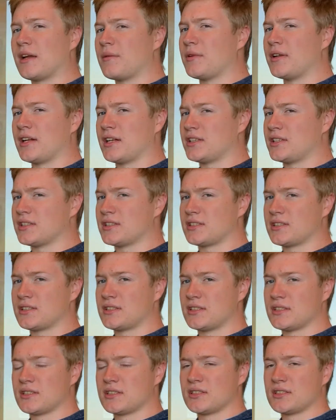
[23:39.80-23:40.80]
I mean,
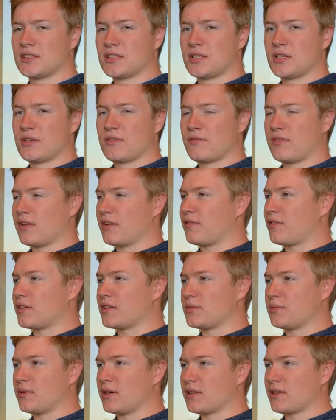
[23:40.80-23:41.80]
for the
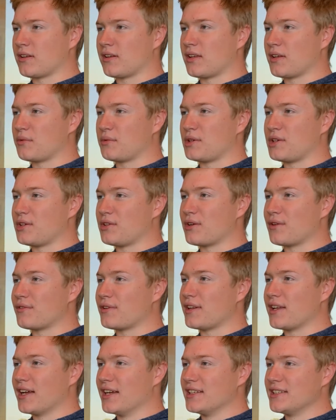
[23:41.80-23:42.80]
first month, all I would do every
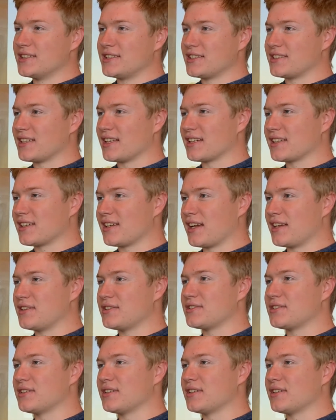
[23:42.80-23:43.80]
day is just like, a
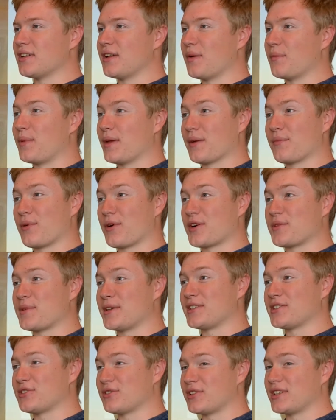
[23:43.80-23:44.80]
big part of my
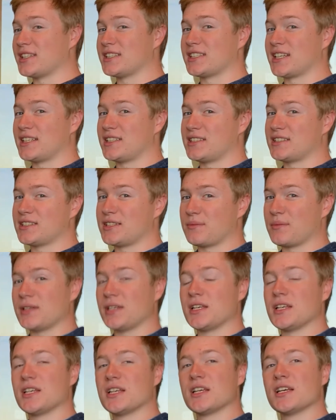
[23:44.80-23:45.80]
story is I used to
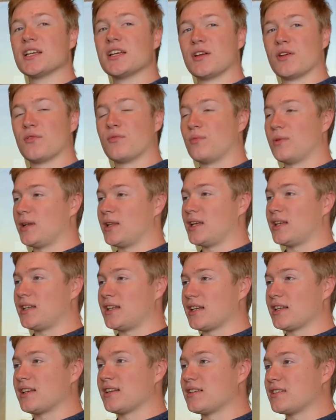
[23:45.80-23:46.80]
be really
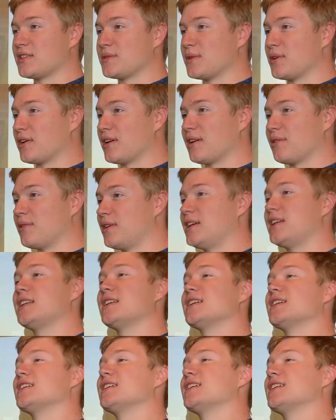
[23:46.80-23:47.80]
addicted to smoking weed.
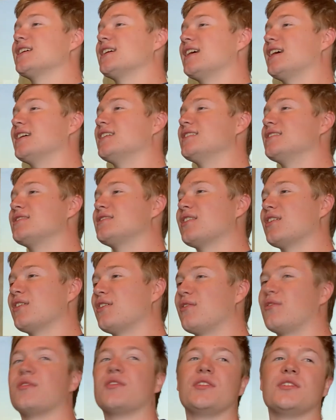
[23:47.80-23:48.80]
And
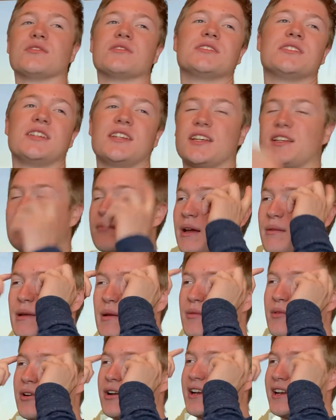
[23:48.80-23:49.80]
so you'll see it in my
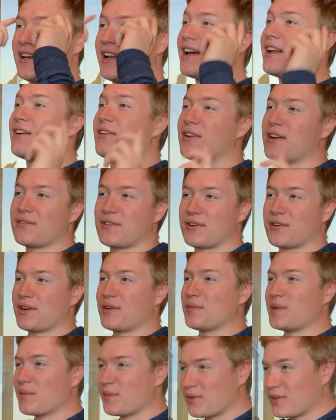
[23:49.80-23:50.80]
memory. I don't have a
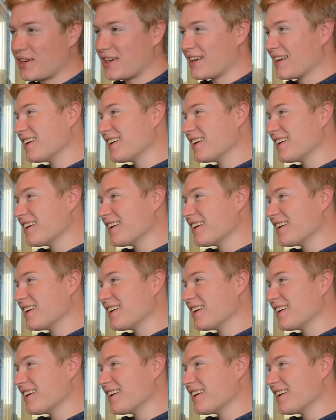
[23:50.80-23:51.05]
great memory.